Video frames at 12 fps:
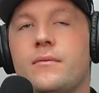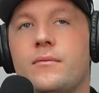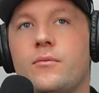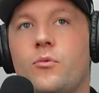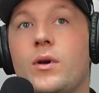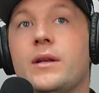
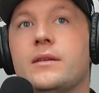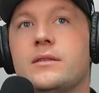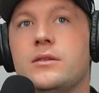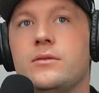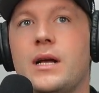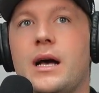witnessed
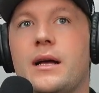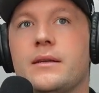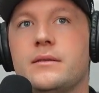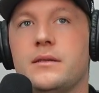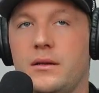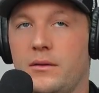you
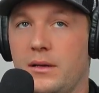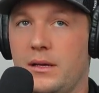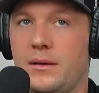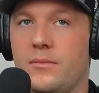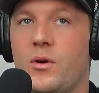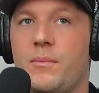guys,
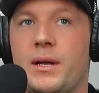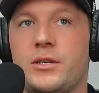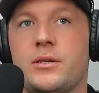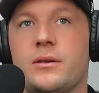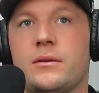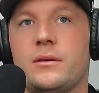and what makes
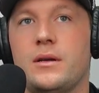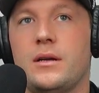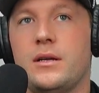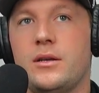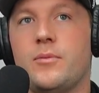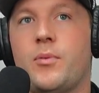your
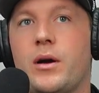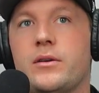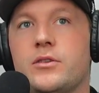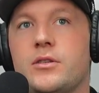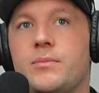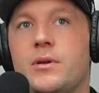
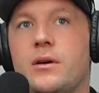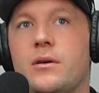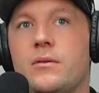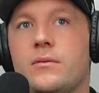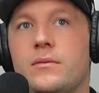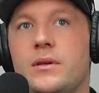partnership go,